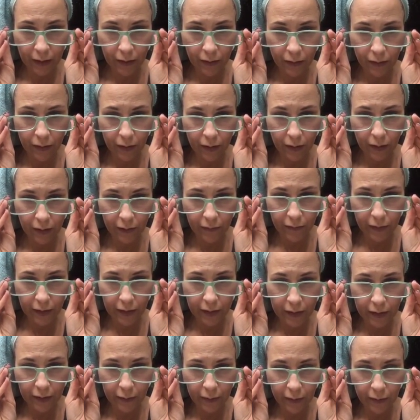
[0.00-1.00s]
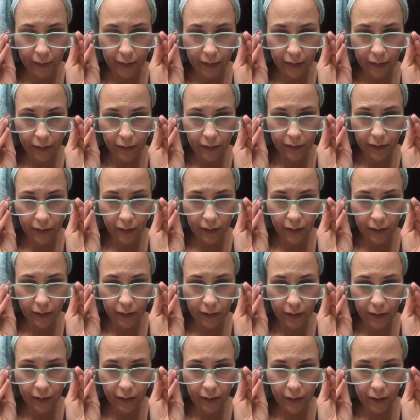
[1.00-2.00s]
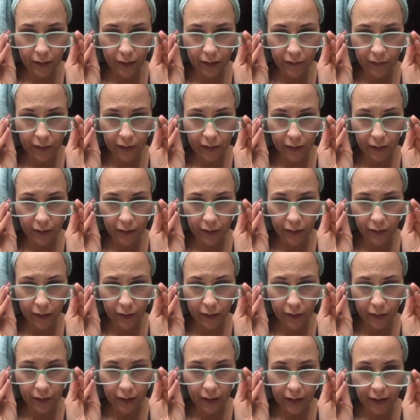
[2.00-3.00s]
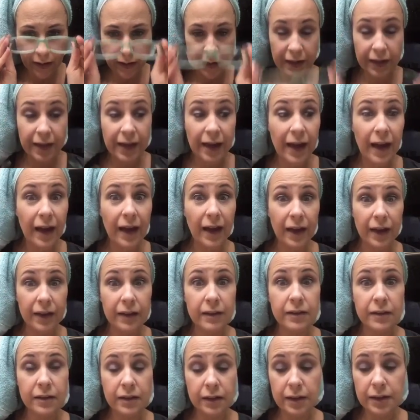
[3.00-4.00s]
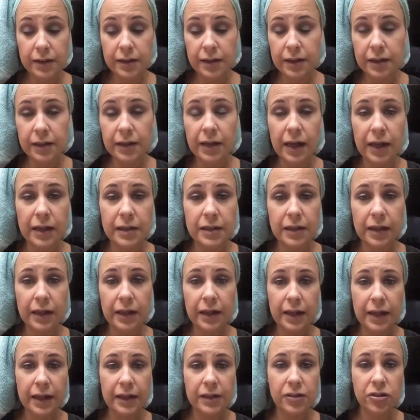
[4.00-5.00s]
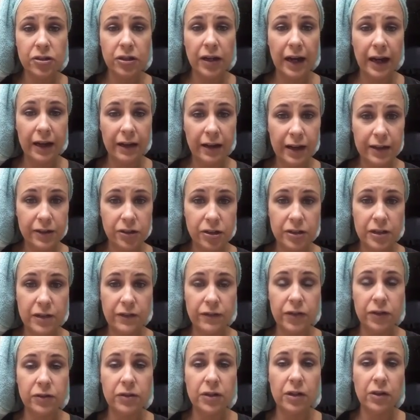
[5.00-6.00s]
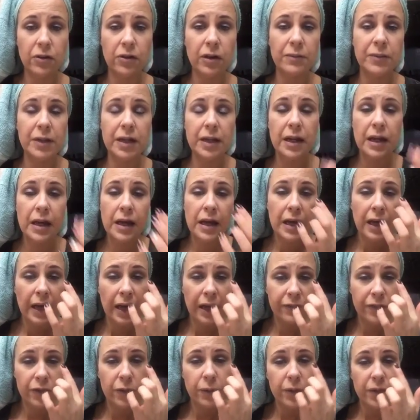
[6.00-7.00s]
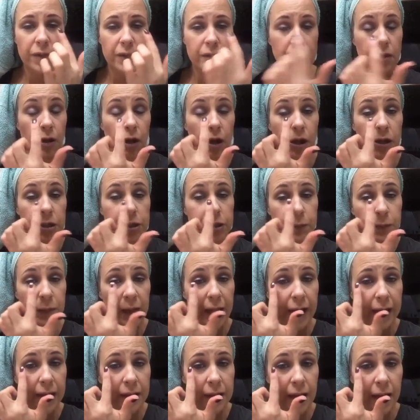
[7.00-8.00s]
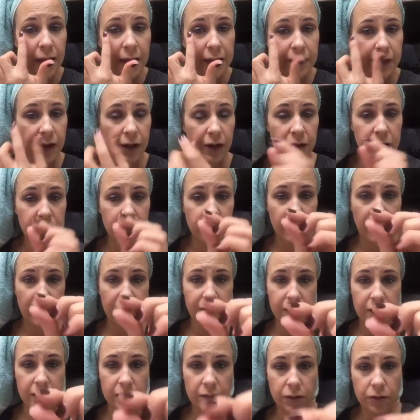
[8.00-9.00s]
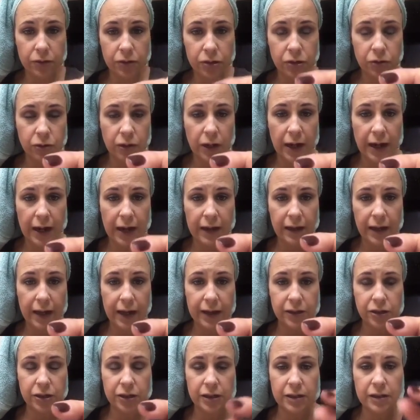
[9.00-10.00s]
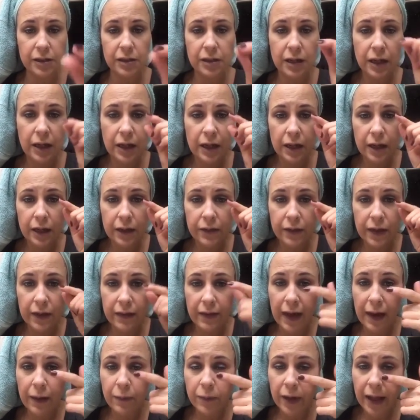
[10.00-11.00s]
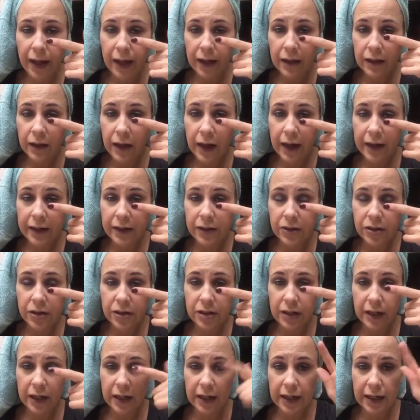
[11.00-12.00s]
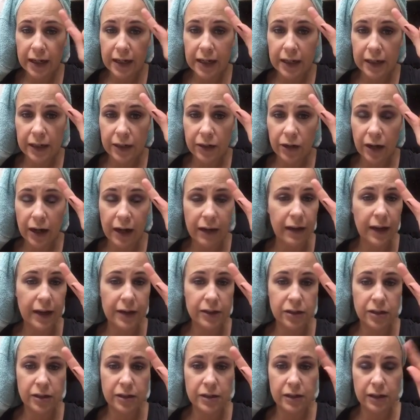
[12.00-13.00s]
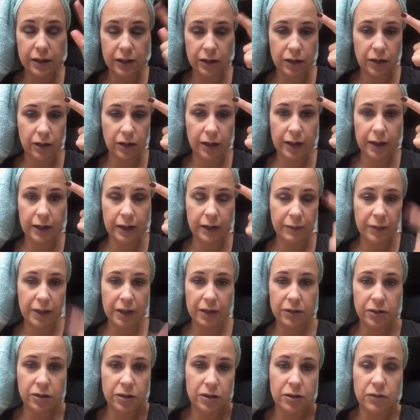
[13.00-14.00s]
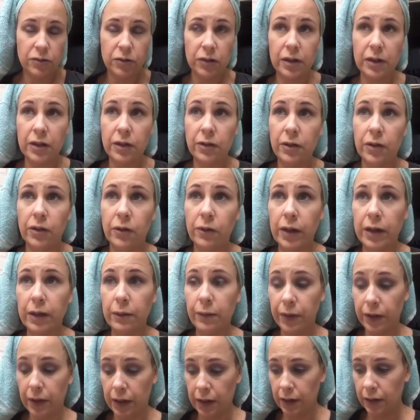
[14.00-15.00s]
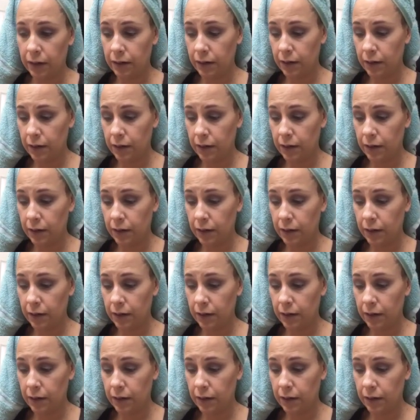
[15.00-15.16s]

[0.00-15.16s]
I really love the tip about using a thin line of eyeliner. Yeah, because it does. It eats your eyelashes if you don't. I mean, if you put this harsh black line there and you have these little short eyelashes, then that black line is just going to eat your eyelashes, literally. I mean, there's just really no other way to put it.